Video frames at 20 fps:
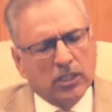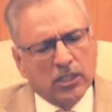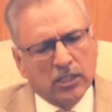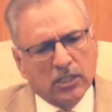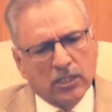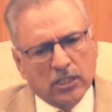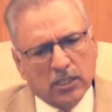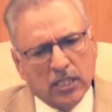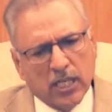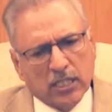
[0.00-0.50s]
And
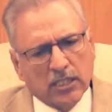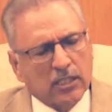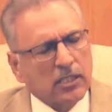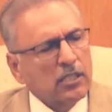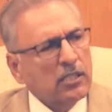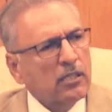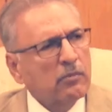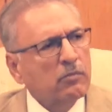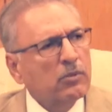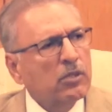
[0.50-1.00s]

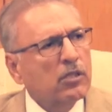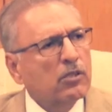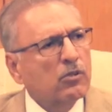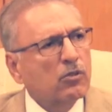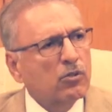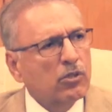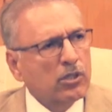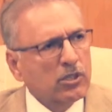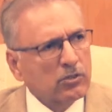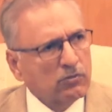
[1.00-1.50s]
International Criminal
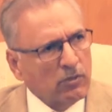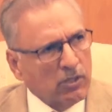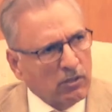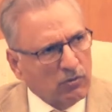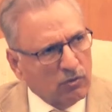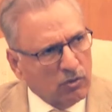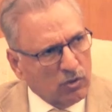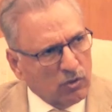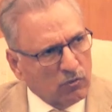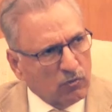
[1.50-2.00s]
Court is one
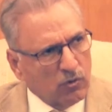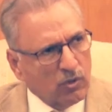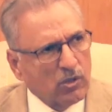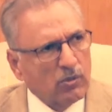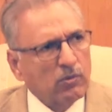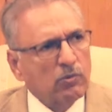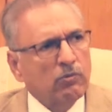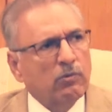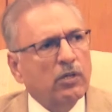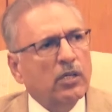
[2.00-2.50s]
of those
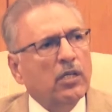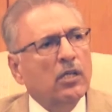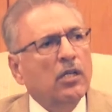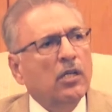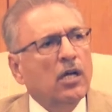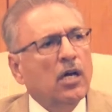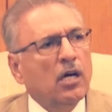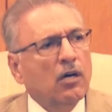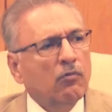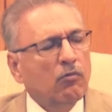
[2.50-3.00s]
forums where
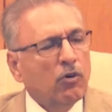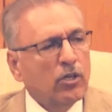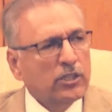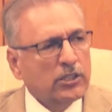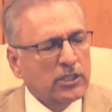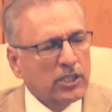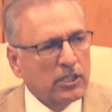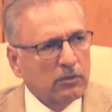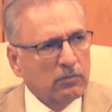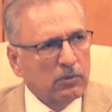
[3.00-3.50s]
a
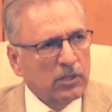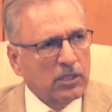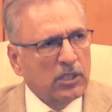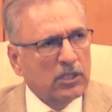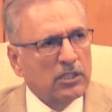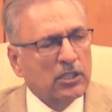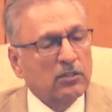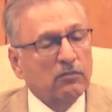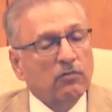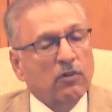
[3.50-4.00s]
voice can be
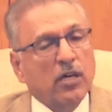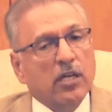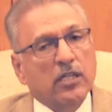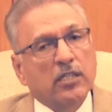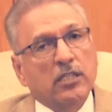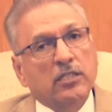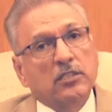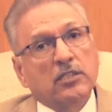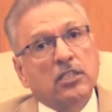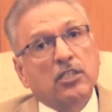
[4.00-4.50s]
raised as far
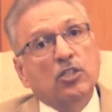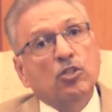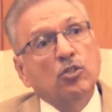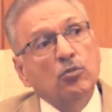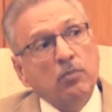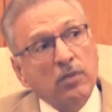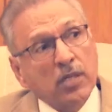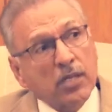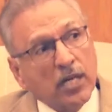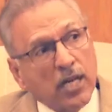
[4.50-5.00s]
as the
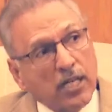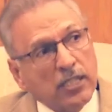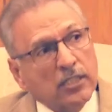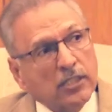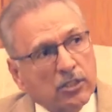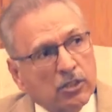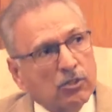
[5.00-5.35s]
human rights